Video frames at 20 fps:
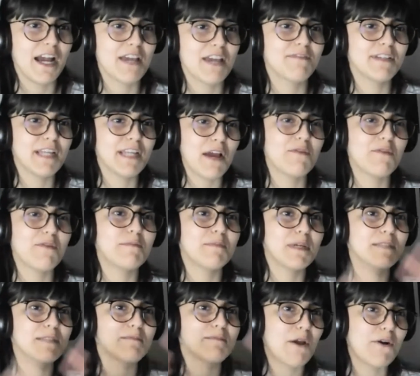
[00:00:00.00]
Even I will
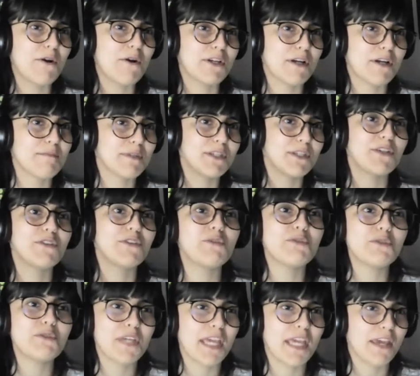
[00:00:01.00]
build my own company
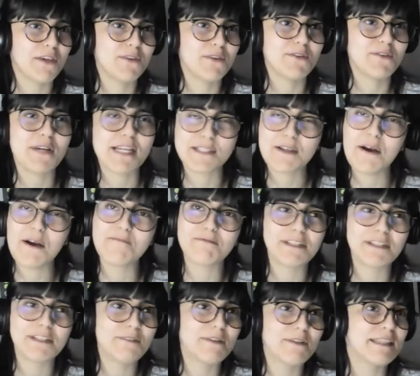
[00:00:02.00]
in UK, US,
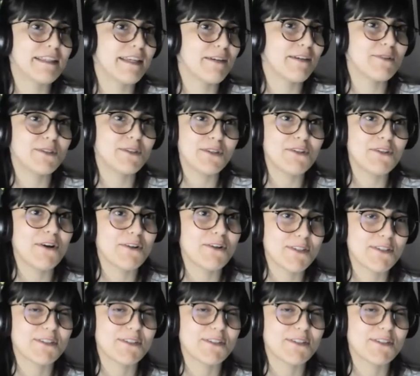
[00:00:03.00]
hopefully one day, we don't know.